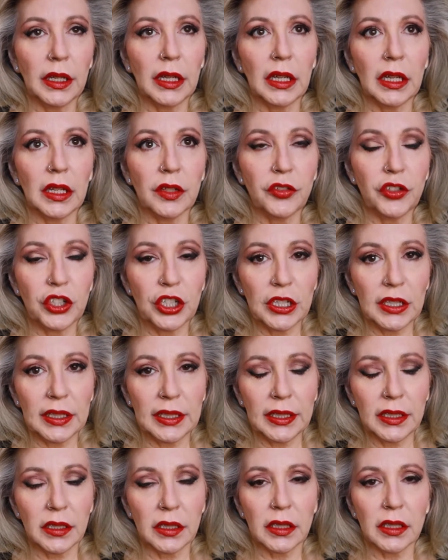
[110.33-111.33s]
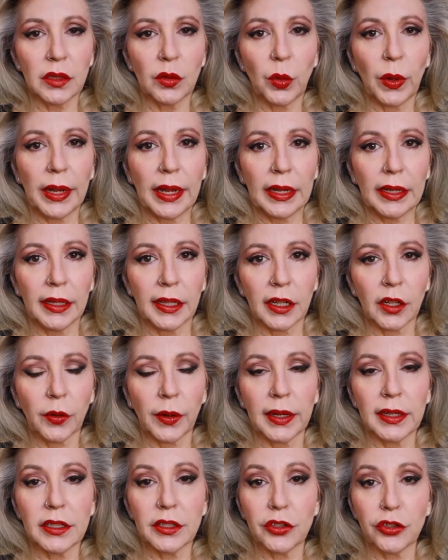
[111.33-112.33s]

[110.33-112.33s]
if she needs it, we can get her into